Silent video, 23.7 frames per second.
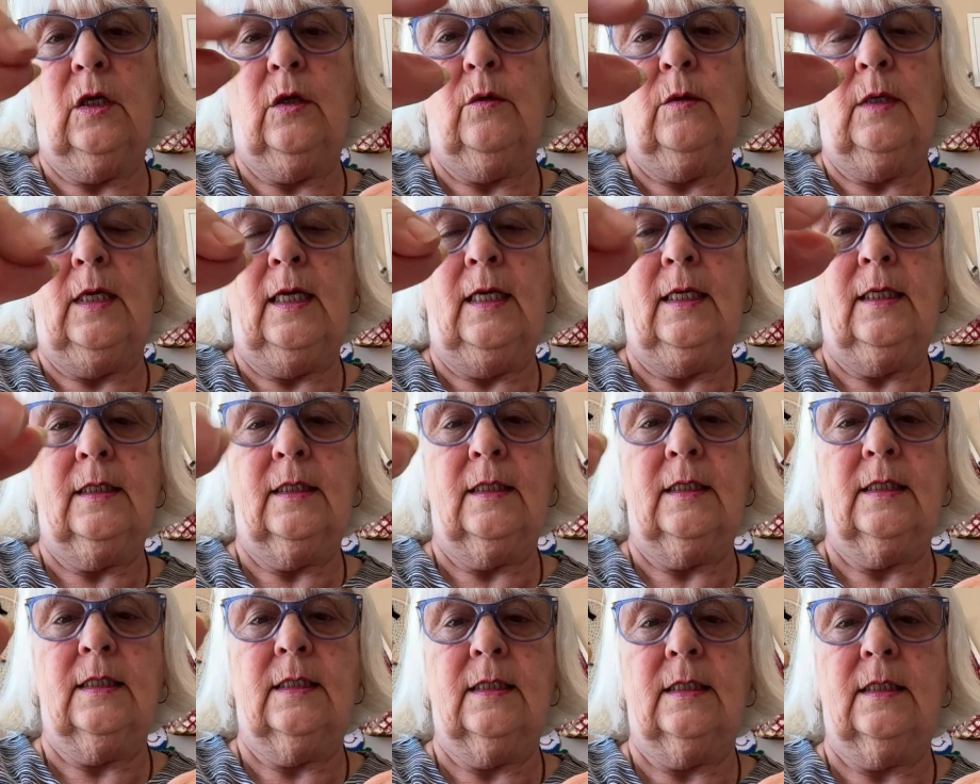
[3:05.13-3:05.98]
like
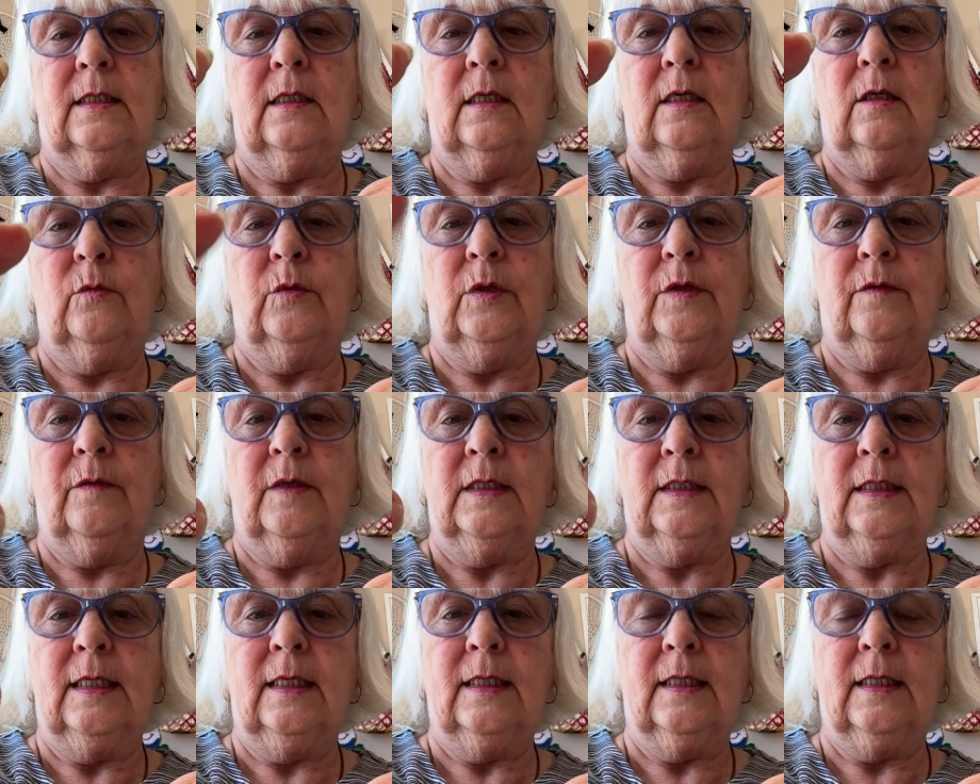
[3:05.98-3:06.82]
this to start with.
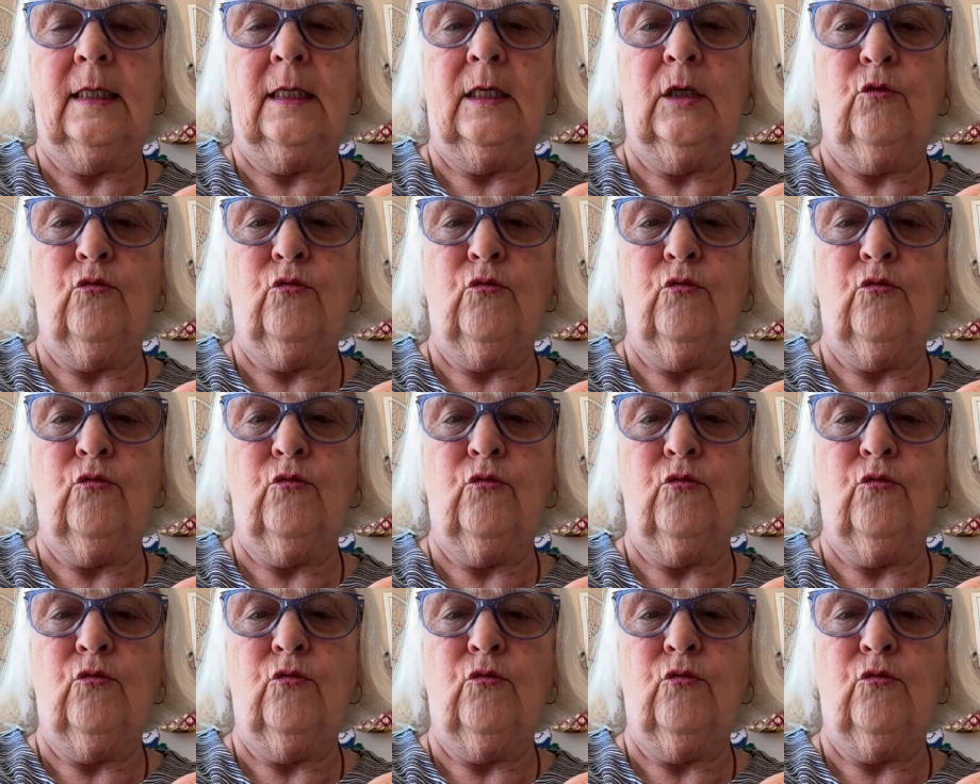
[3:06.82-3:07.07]
It's like a